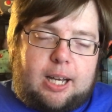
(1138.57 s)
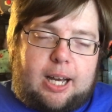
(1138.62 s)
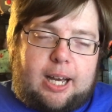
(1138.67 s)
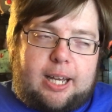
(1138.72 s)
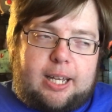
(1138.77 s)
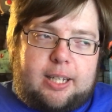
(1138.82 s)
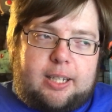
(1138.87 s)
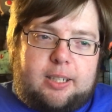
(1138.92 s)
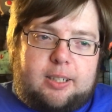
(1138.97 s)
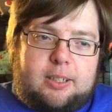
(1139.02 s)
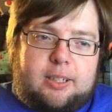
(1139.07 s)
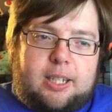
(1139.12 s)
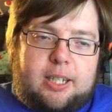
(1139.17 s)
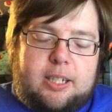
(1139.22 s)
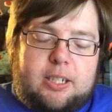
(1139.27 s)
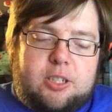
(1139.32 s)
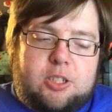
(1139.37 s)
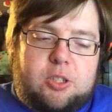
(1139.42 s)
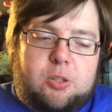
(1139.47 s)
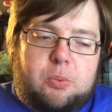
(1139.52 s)
I
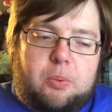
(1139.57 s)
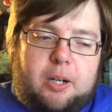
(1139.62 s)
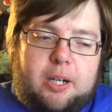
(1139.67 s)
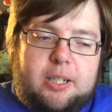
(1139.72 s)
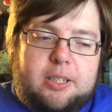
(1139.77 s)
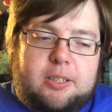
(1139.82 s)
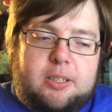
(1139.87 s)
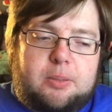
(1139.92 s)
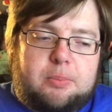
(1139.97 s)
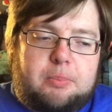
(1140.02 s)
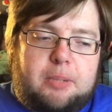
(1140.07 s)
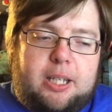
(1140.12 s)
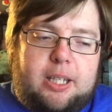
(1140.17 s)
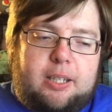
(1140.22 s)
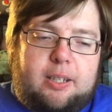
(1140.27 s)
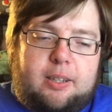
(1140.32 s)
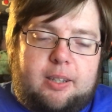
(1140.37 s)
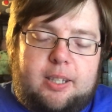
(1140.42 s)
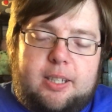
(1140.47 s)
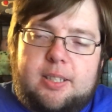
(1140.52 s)
kind of just wanted to
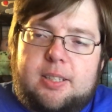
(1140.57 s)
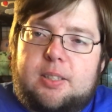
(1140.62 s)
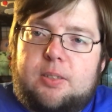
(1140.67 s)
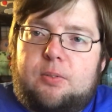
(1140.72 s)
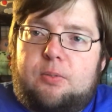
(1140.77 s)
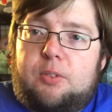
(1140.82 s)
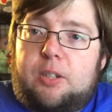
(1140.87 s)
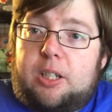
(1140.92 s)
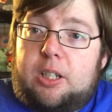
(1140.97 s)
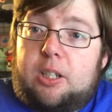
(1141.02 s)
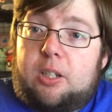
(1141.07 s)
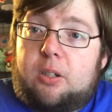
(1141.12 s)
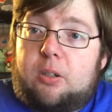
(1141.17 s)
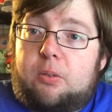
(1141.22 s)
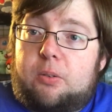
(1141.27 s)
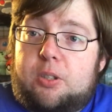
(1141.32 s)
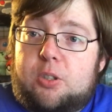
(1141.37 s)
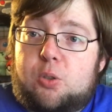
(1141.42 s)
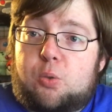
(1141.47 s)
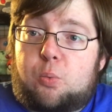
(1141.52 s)
make this
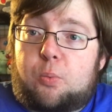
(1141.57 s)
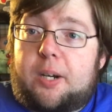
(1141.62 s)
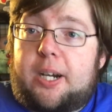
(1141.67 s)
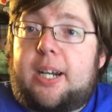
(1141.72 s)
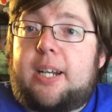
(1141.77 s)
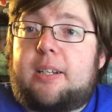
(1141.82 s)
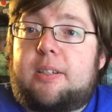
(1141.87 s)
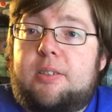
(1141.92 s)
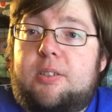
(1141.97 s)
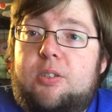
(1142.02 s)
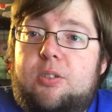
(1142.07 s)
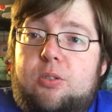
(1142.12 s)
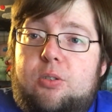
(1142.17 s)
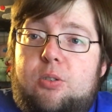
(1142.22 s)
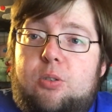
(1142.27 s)
video, this rant,